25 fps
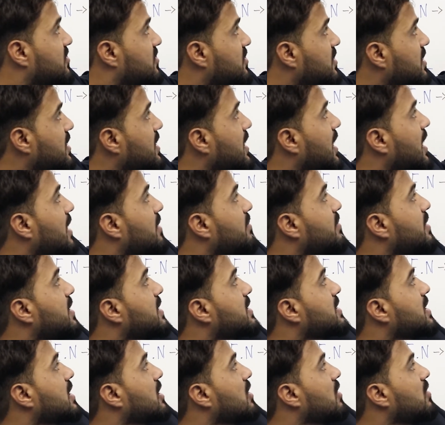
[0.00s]
3 and b
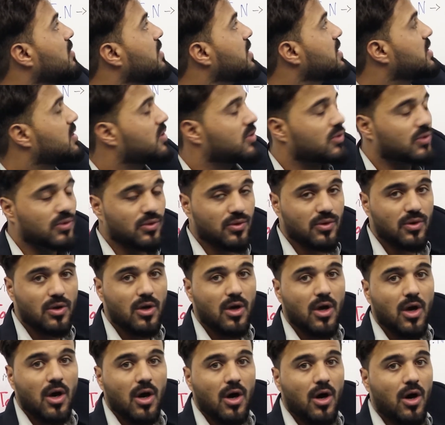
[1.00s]
is equal with 2.
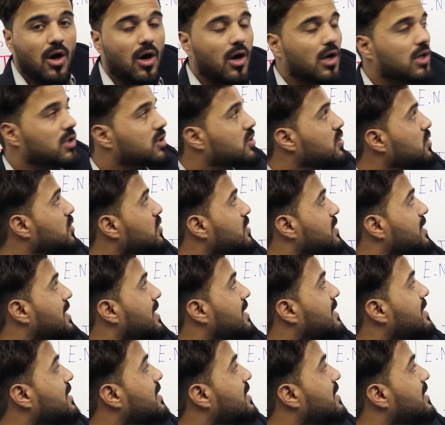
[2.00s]
Also